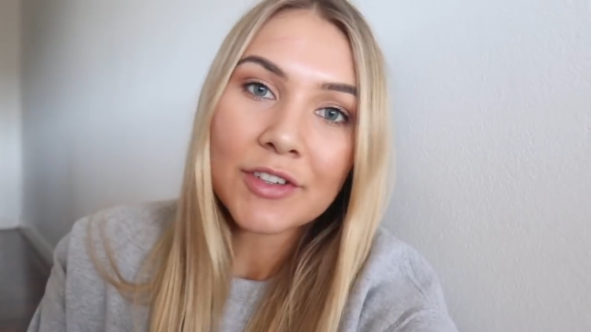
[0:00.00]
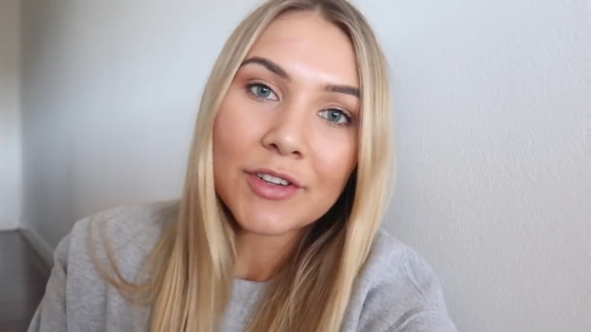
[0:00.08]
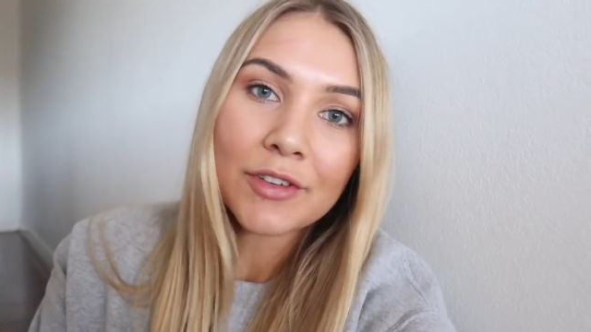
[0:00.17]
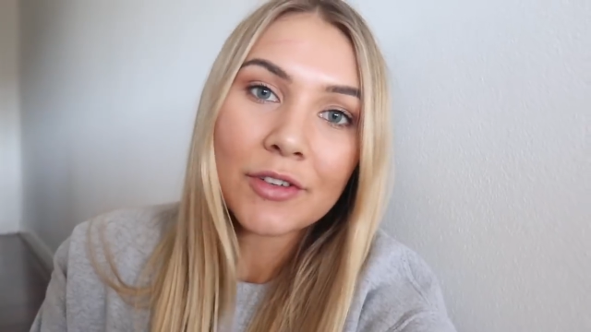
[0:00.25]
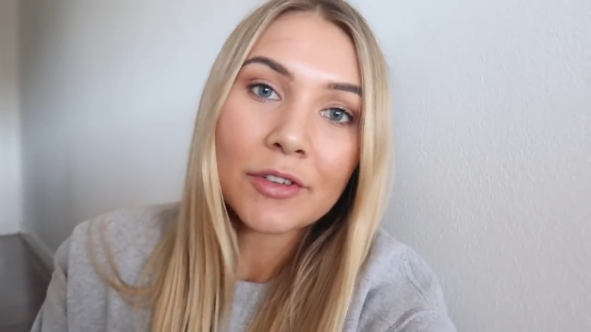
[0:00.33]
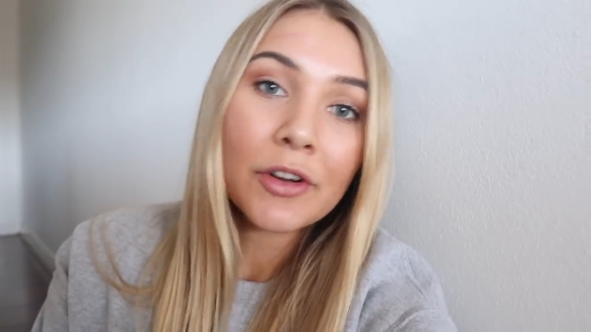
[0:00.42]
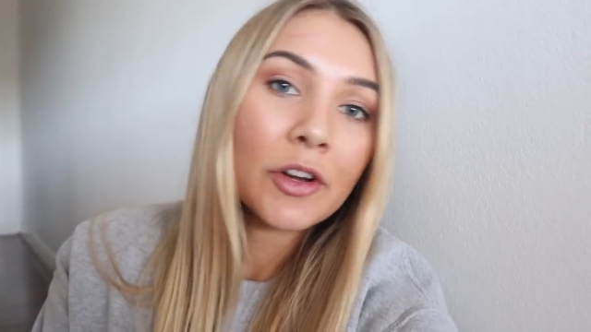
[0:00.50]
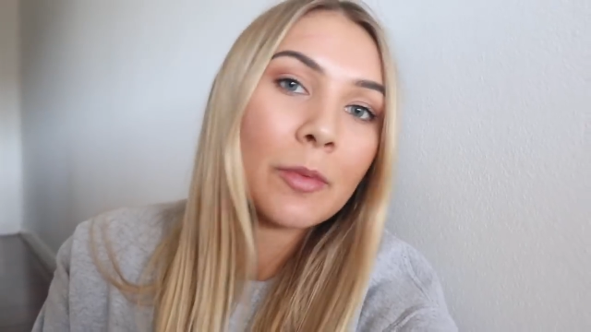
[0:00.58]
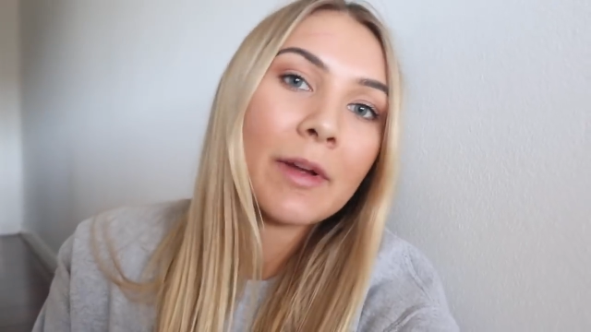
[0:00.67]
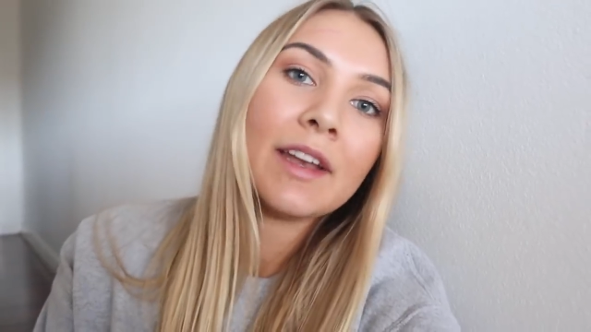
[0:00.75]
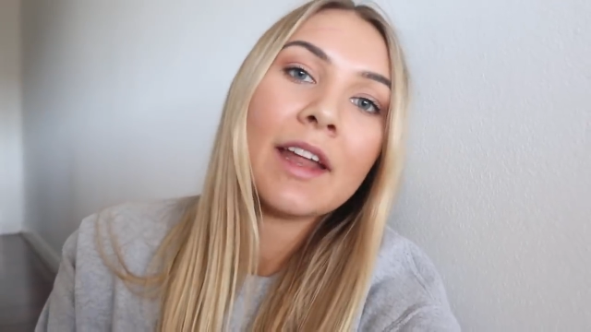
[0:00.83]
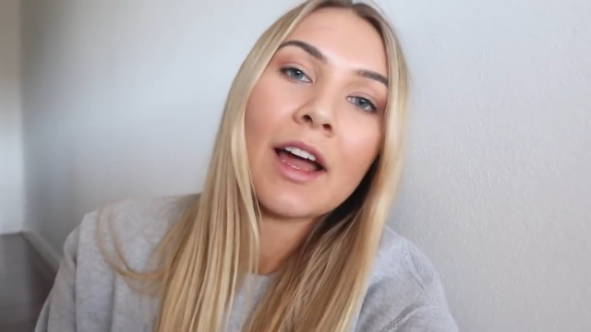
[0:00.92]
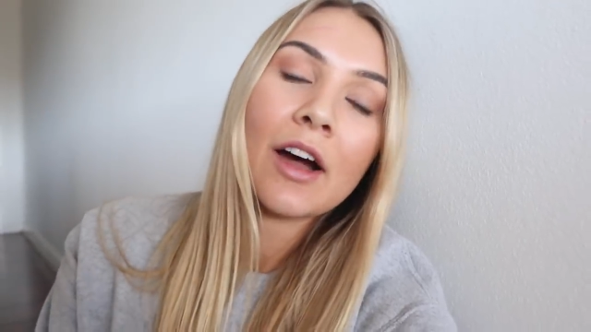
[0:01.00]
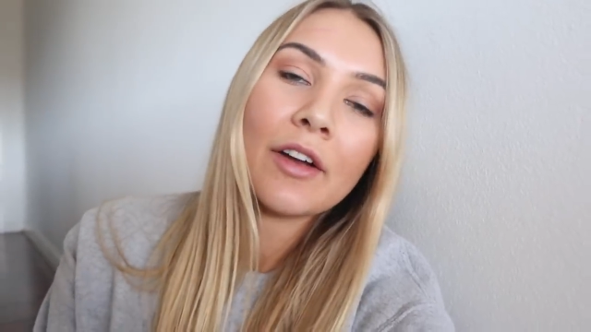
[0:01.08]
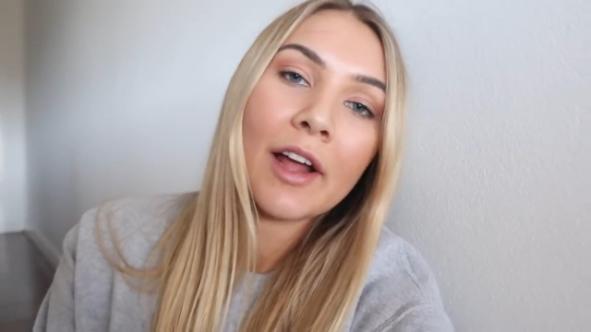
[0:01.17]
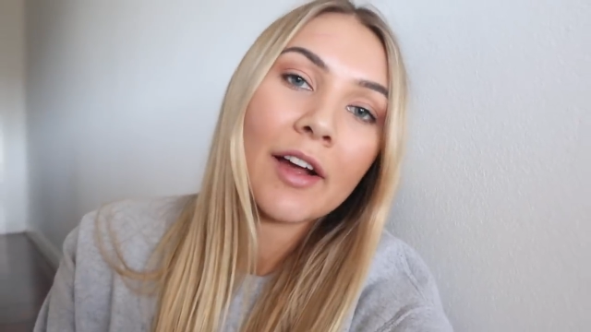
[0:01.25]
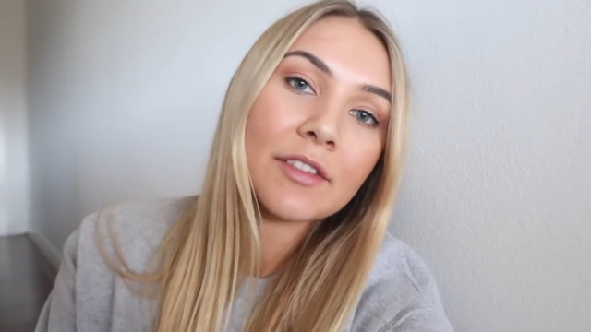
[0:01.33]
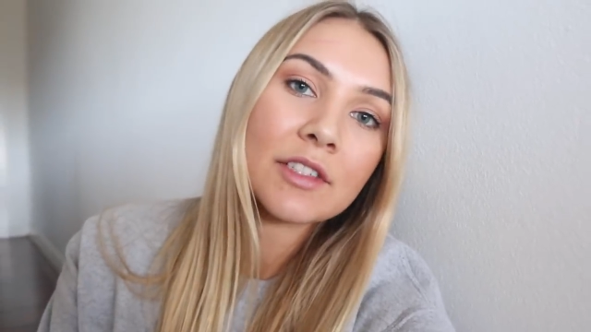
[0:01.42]
to go to bed now
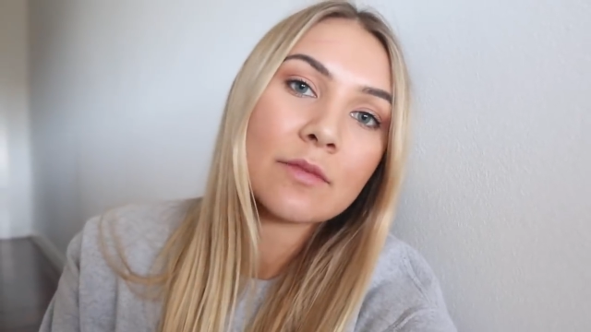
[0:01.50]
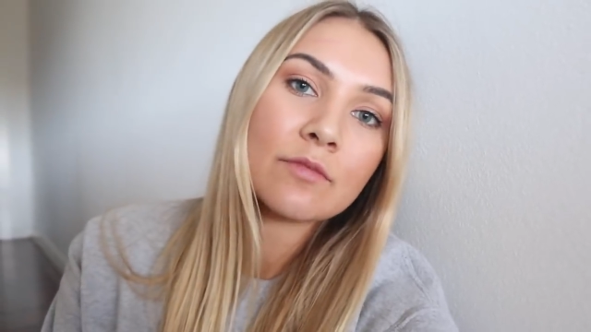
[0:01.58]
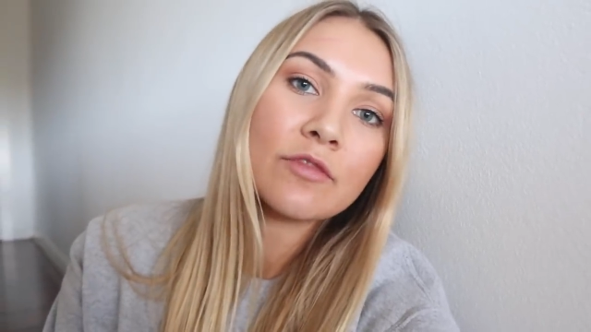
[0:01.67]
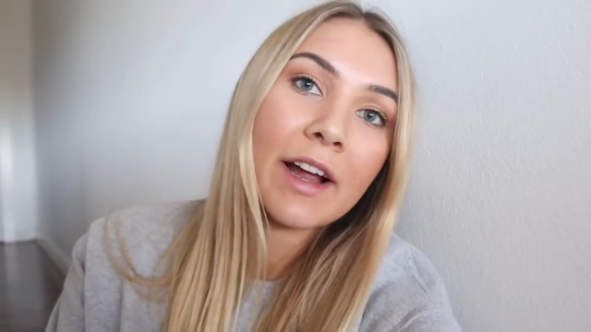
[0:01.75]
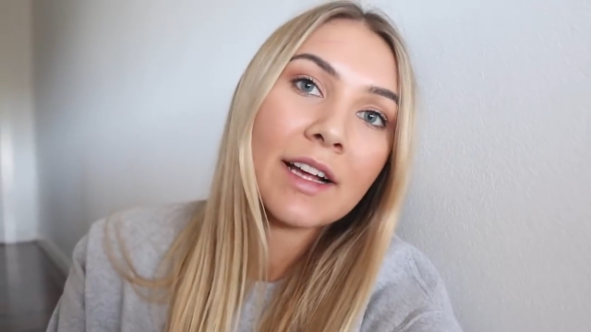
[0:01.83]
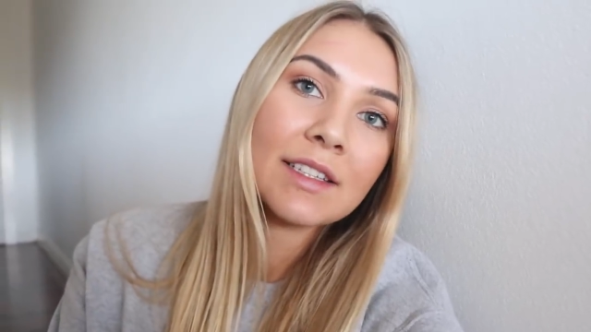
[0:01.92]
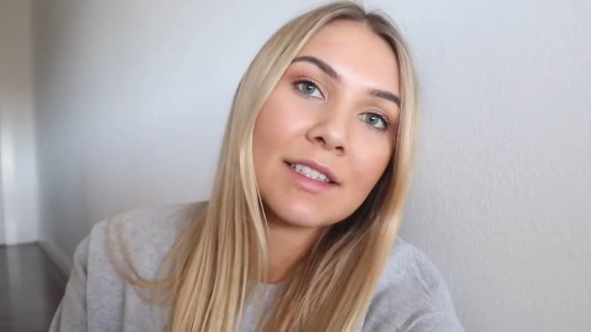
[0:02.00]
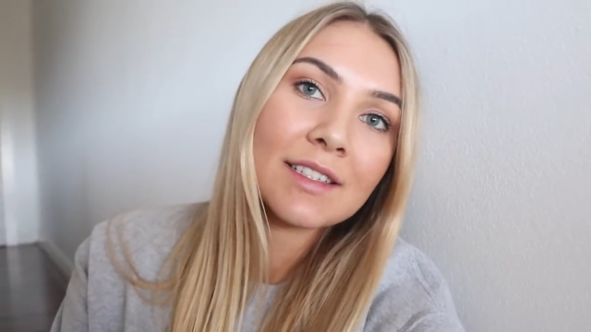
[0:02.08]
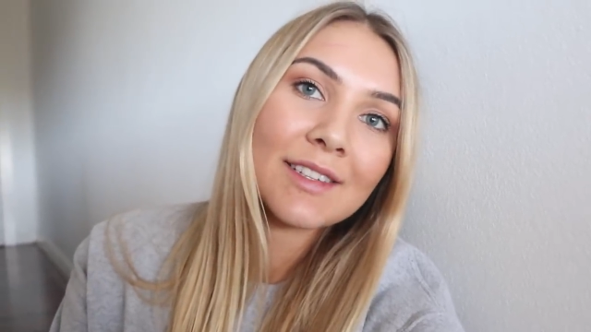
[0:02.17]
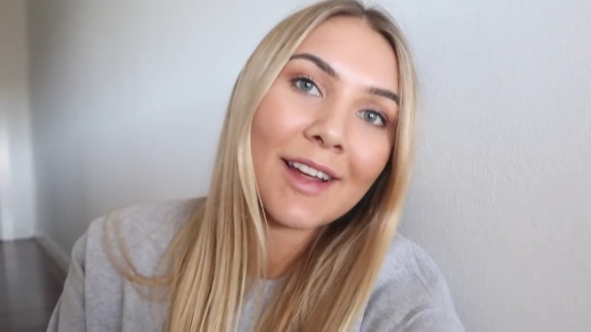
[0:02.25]
and have some rest.